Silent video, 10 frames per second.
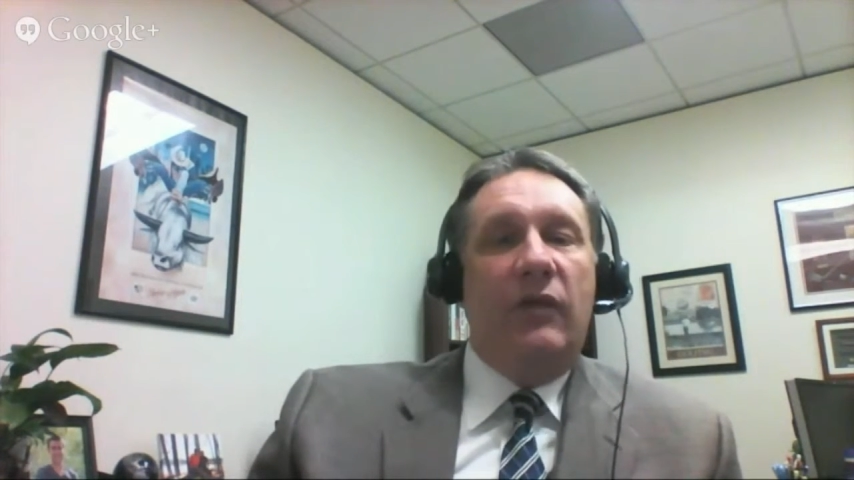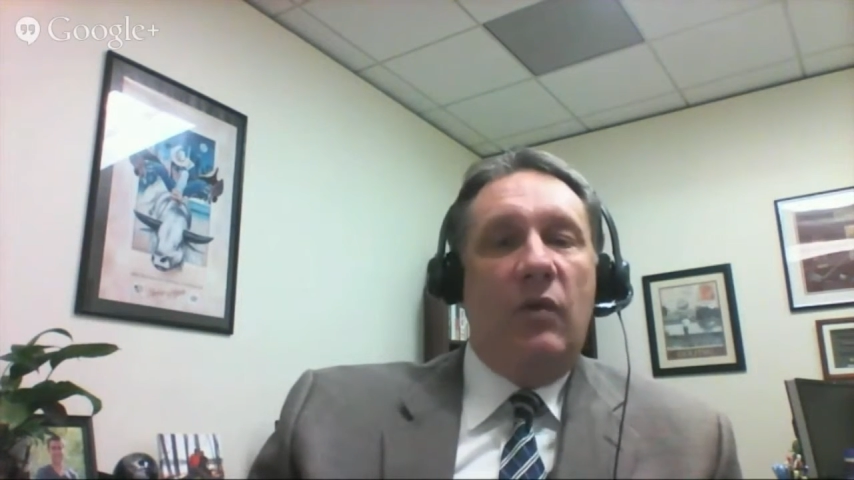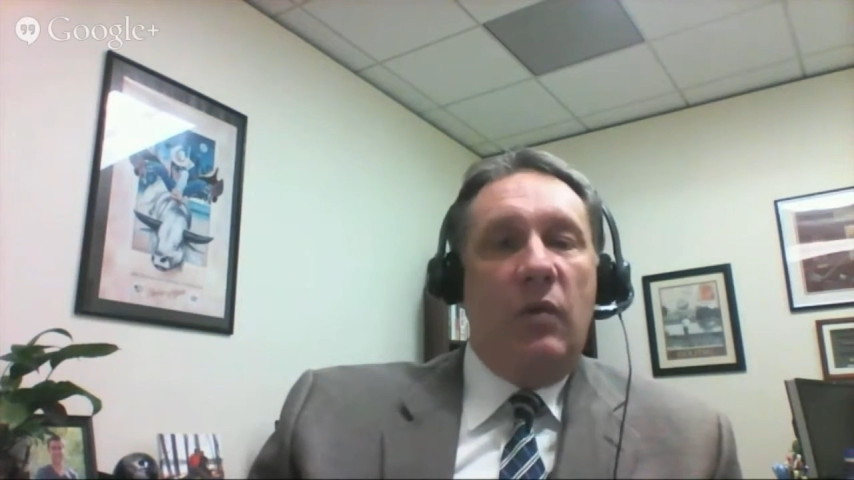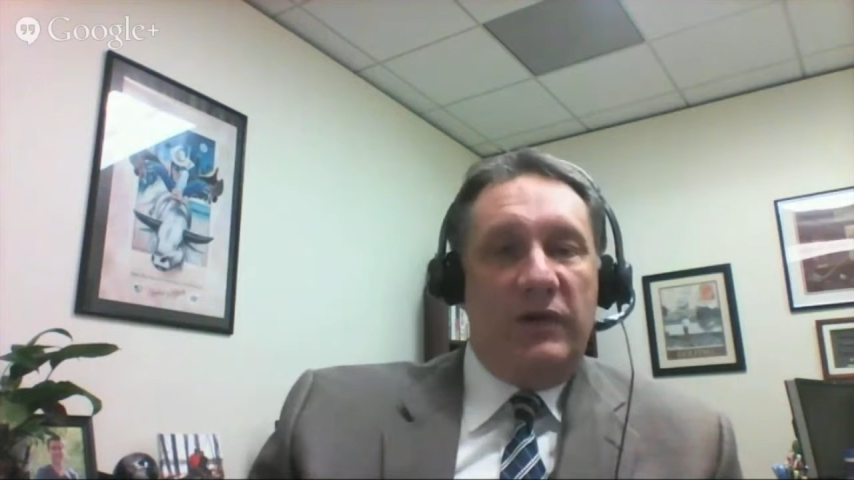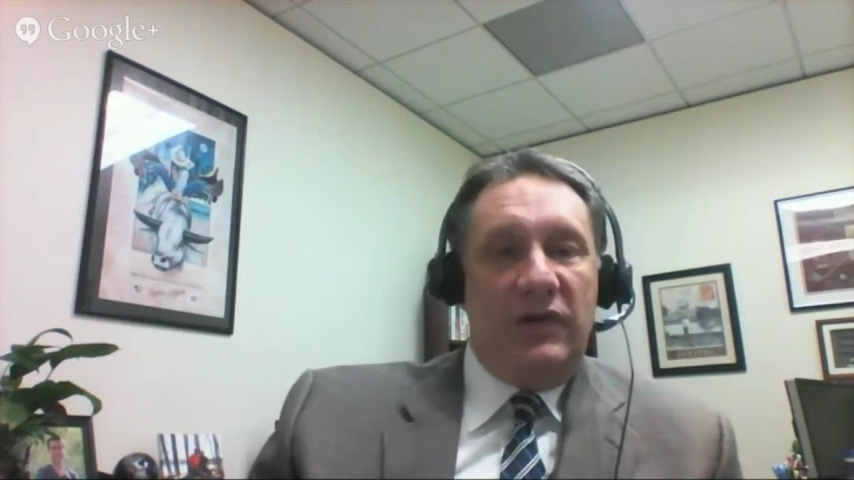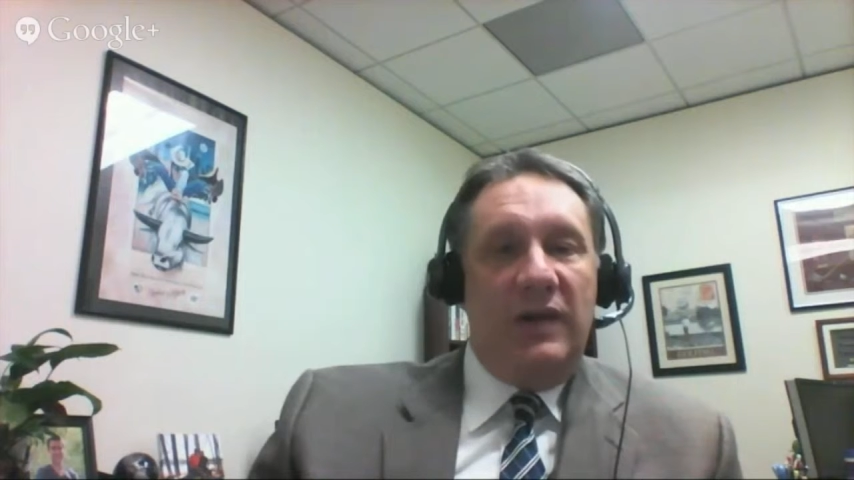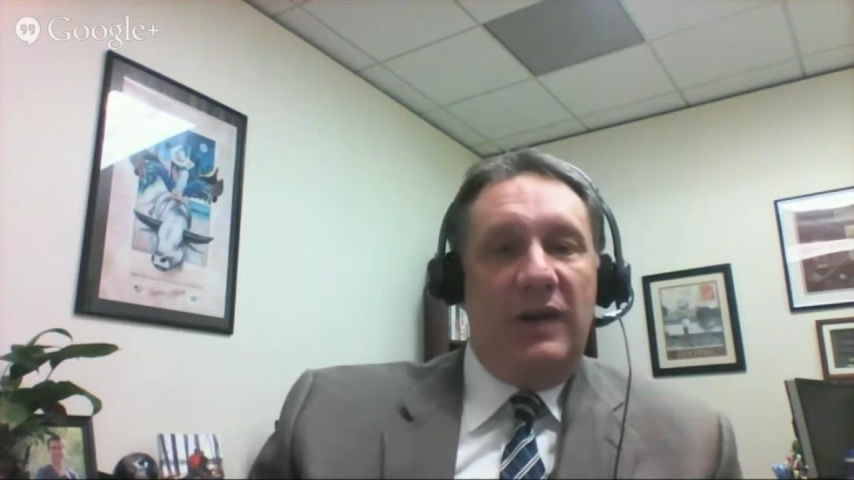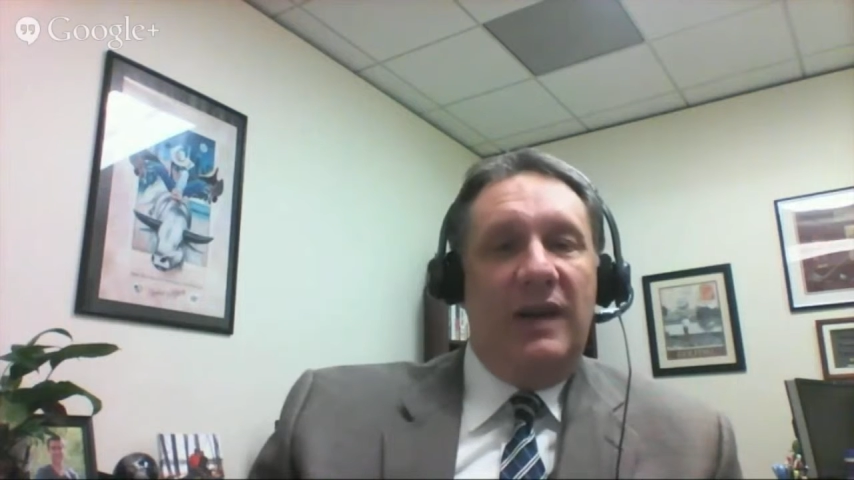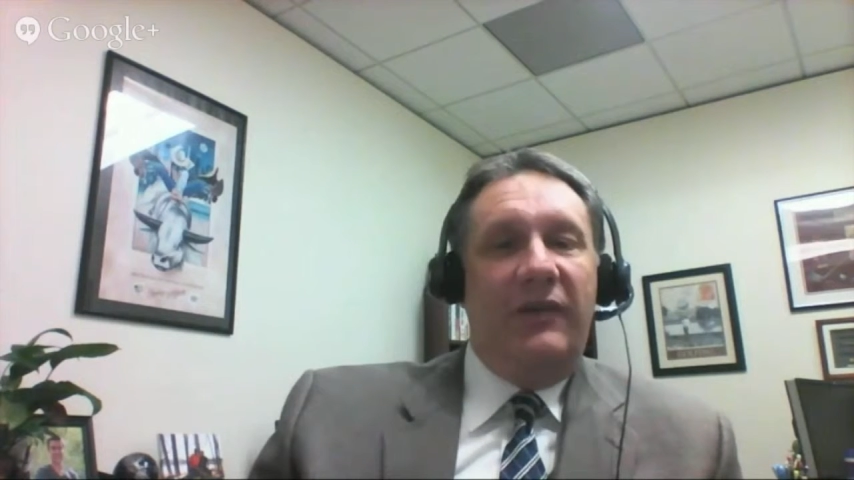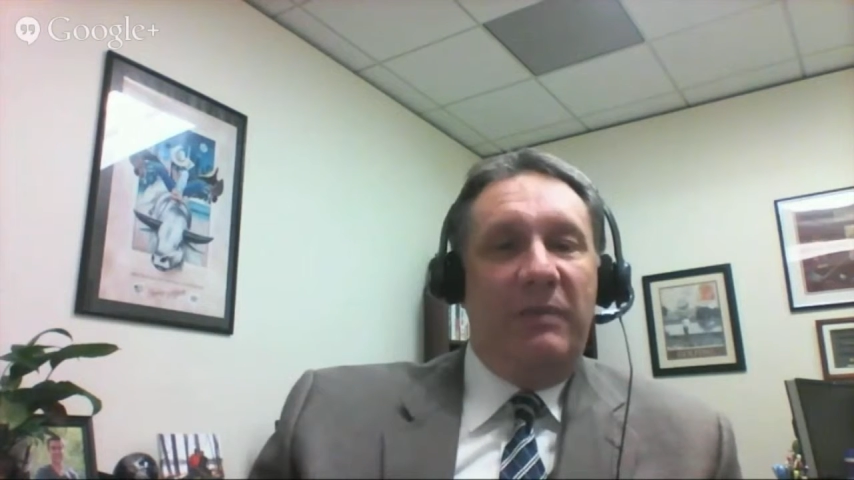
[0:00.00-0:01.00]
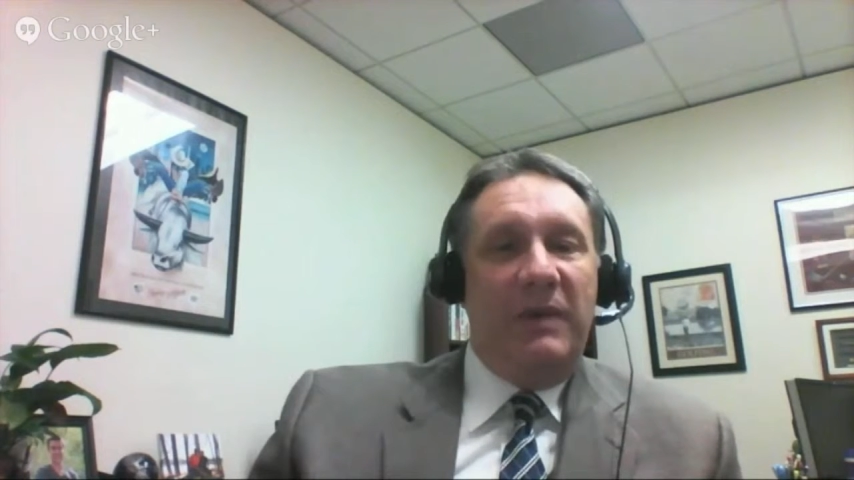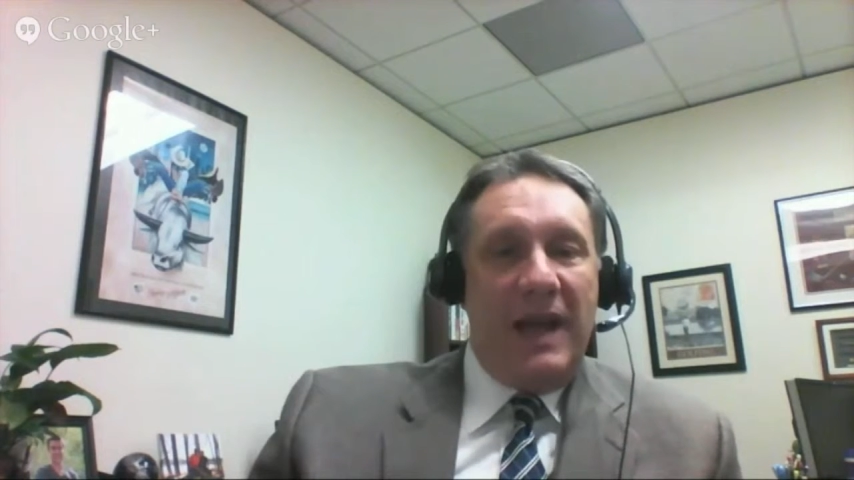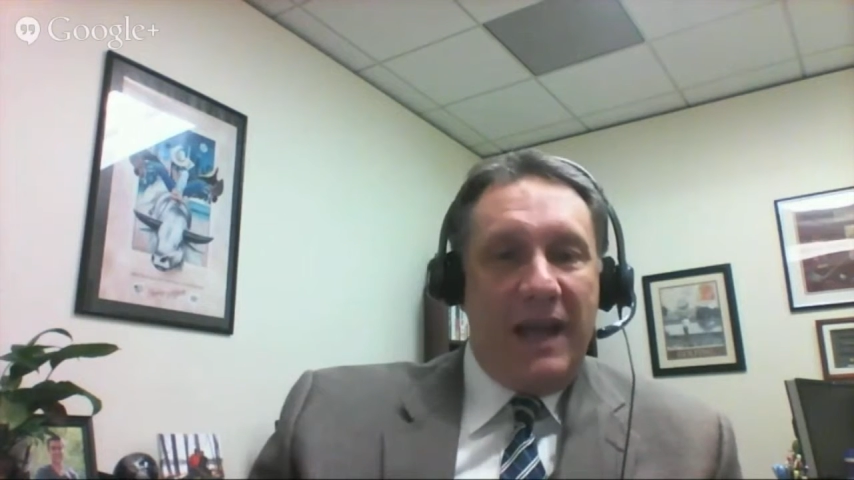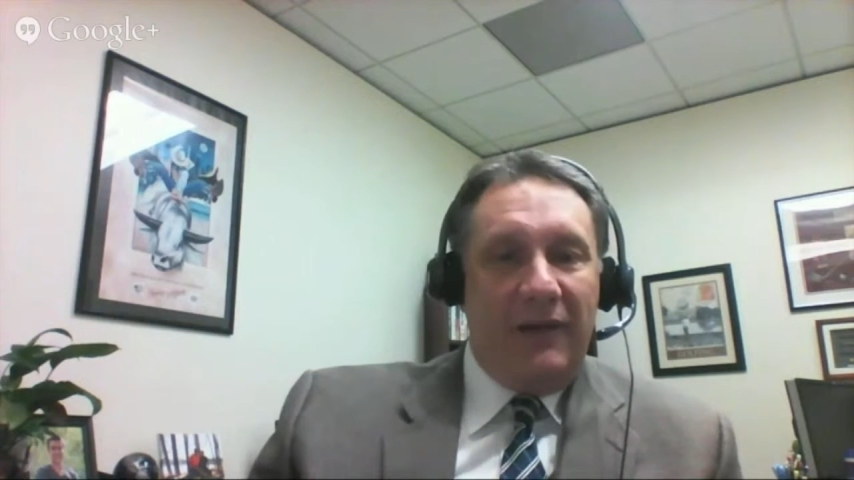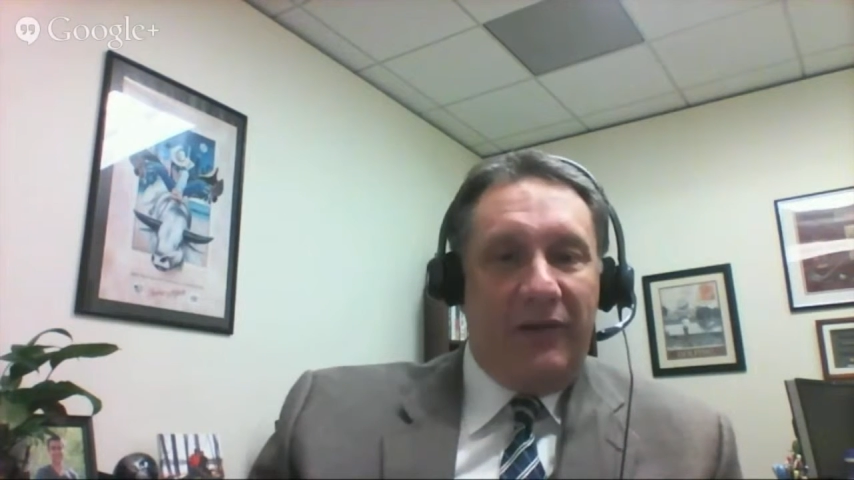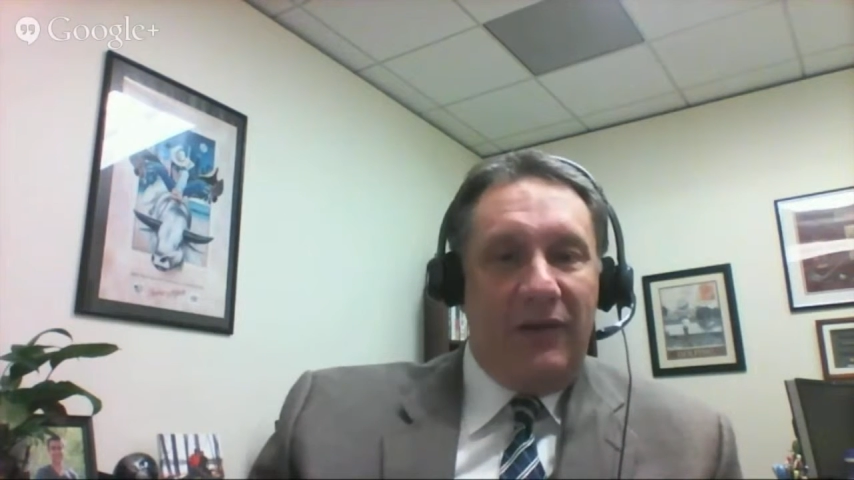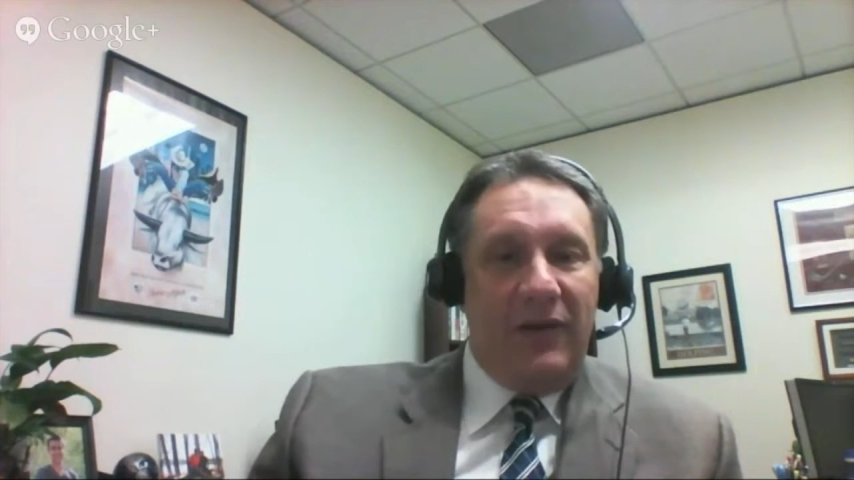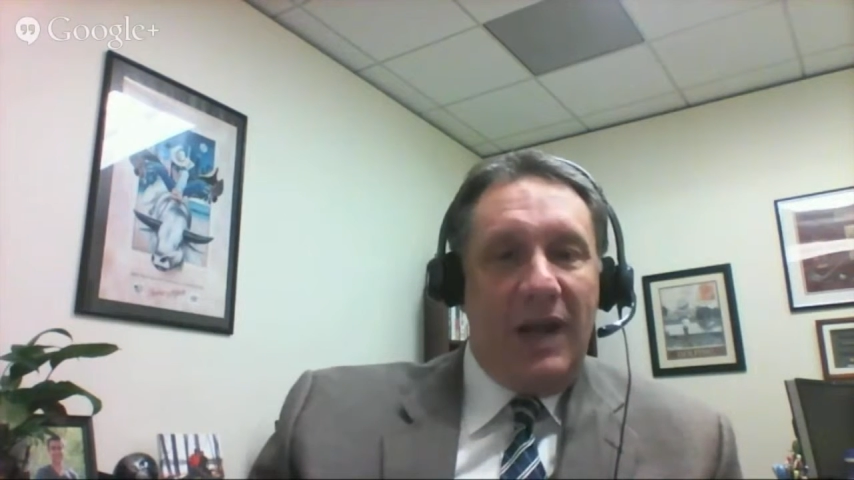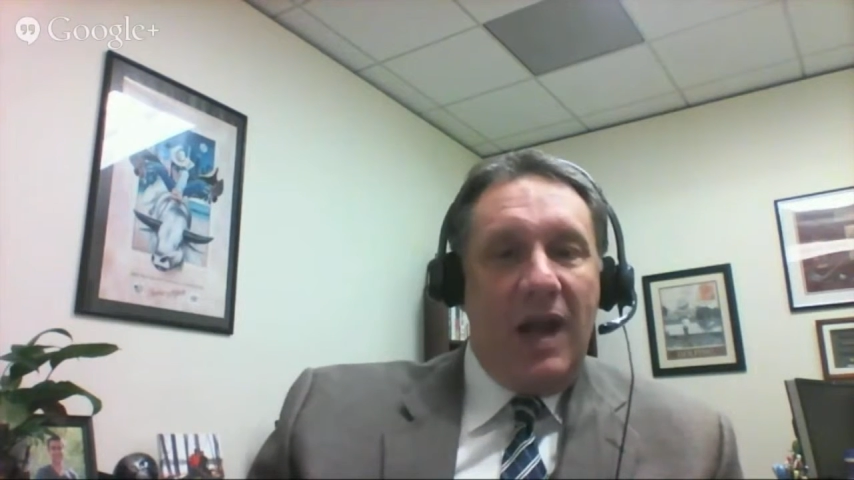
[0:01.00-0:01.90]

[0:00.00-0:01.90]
question has been answered.